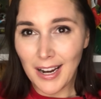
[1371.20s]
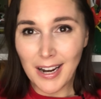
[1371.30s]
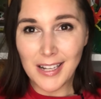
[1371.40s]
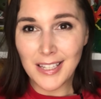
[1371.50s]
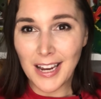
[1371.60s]

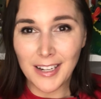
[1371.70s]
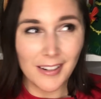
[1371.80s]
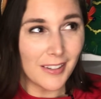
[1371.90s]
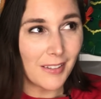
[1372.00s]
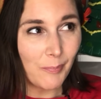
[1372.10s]
it's like
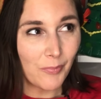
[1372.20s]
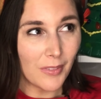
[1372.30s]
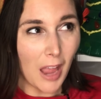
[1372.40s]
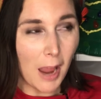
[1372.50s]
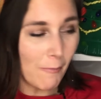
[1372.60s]

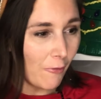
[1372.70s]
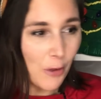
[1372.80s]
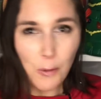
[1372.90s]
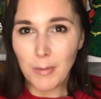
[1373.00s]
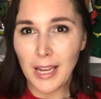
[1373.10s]
I'm
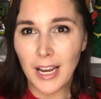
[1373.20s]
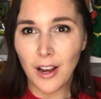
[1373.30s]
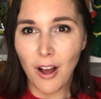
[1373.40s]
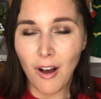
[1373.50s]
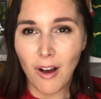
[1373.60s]
filming
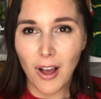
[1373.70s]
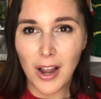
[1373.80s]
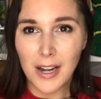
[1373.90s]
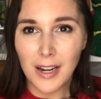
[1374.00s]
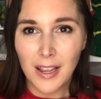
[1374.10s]

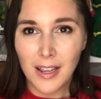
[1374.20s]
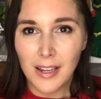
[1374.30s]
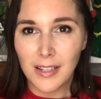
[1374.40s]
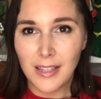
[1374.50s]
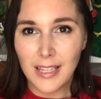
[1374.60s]
on
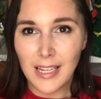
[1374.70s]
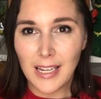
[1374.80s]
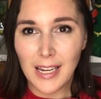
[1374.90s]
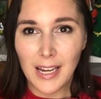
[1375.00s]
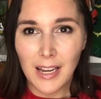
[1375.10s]

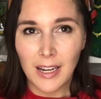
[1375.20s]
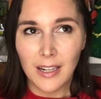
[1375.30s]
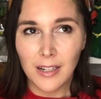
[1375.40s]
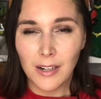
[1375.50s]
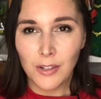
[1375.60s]
the
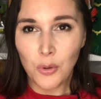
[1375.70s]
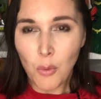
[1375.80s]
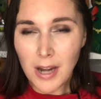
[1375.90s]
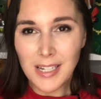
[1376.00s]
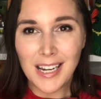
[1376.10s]

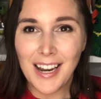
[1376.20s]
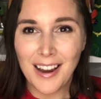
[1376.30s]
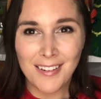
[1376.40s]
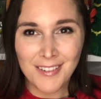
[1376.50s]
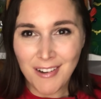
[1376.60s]

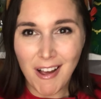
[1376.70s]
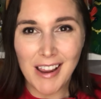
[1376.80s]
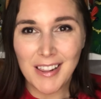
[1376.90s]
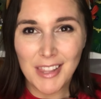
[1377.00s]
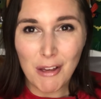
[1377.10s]

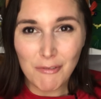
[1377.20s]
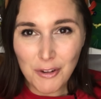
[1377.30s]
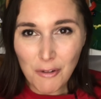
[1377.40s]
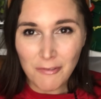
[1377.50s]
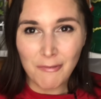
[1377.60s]
twenty-ninth of
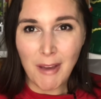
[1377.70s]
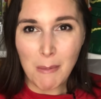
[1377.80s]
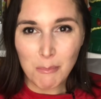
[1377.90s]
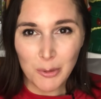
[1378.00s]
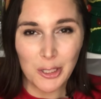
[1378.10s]

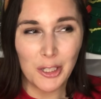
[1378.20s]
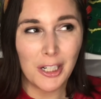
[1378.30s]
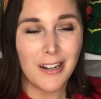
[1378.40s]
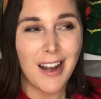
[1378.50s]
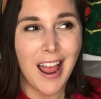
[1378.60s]

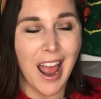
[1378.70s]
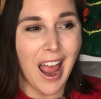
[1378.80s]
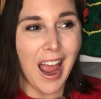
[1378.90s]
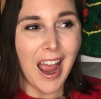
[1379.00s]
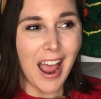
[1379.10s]
November,
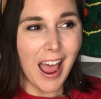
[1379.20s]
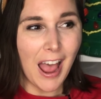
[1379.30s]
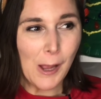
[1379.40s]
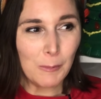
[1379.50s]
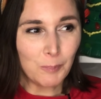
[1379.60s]

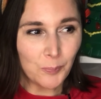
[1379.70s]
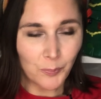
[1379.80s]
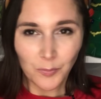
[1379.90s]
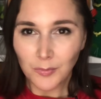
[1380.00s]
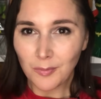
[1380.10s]
and
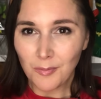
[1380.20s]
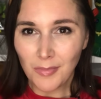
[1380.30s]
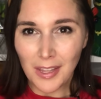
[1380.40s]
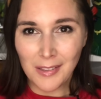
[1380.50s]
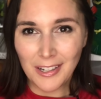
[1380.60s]

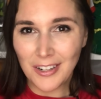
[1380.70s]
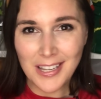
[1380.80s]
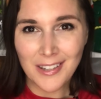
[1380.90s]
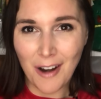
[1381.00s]
literally it's not